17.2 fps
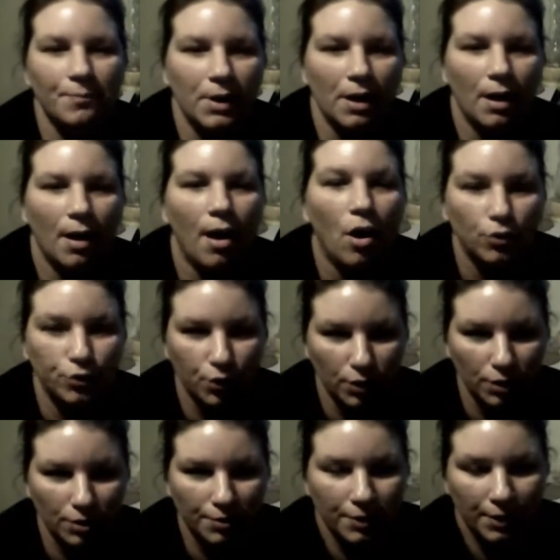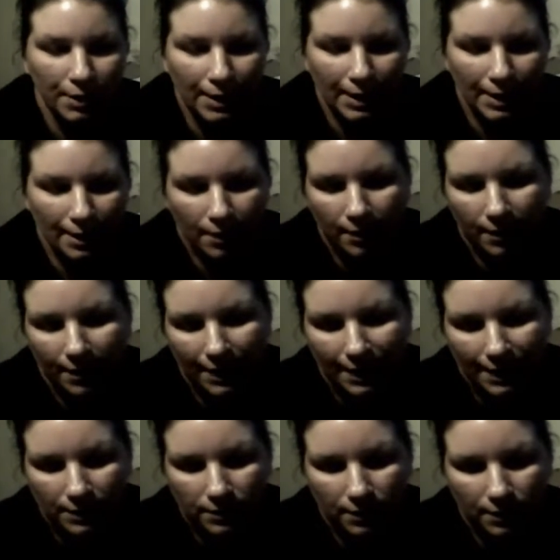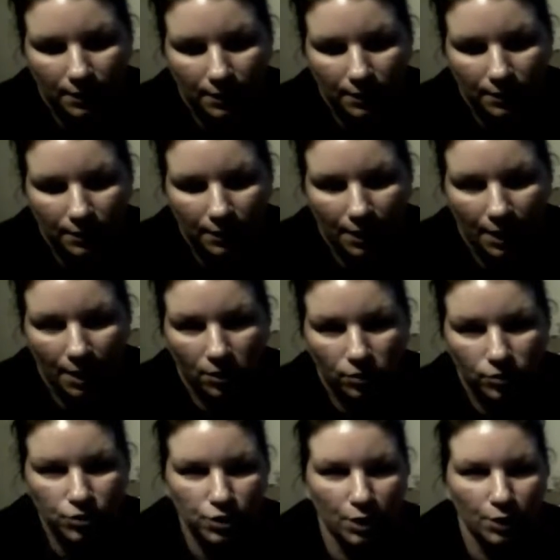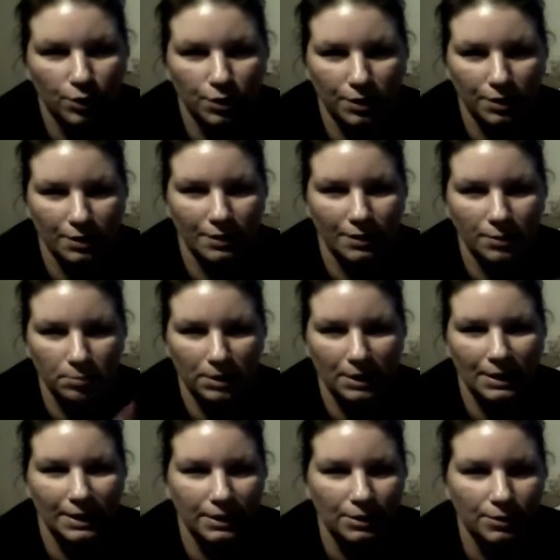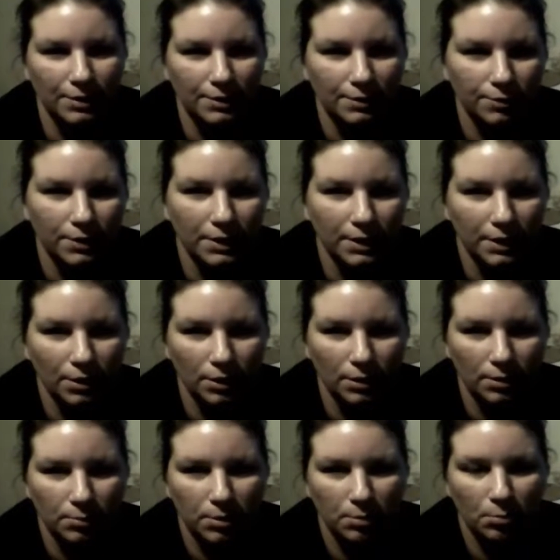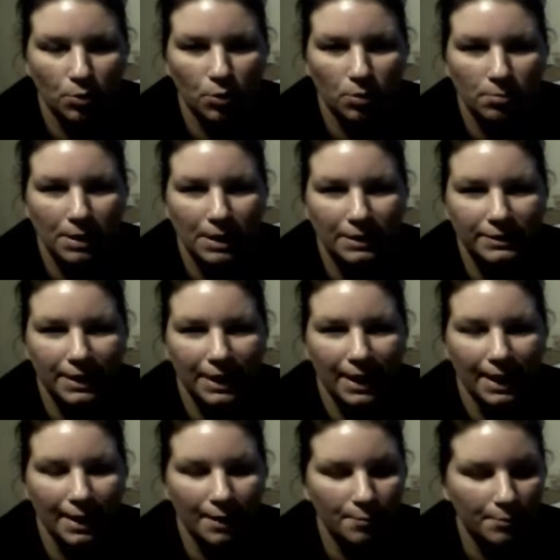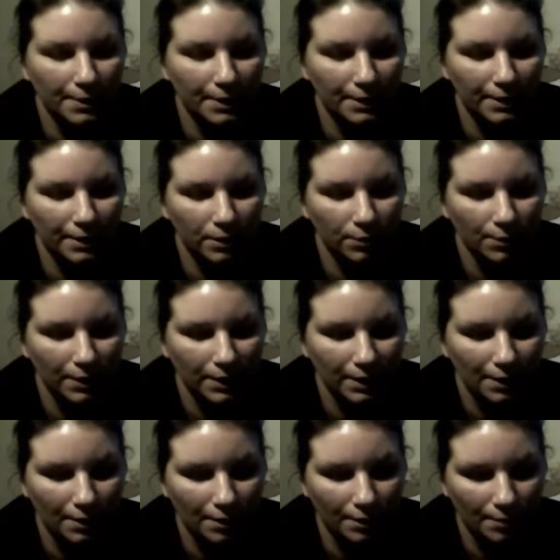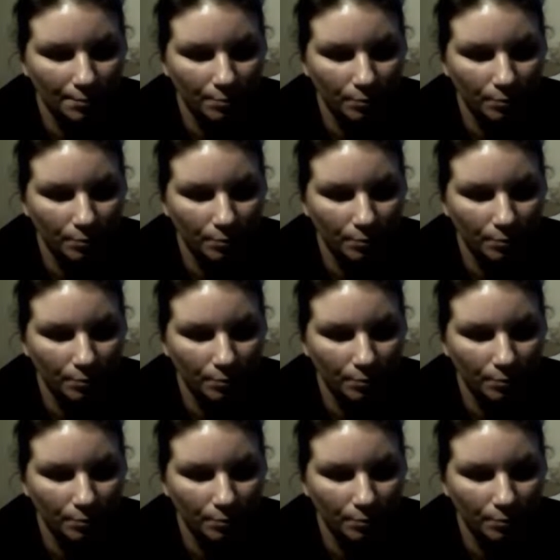altar, and I'll show you a little bit later in the video a little bit more about that. But anyway, a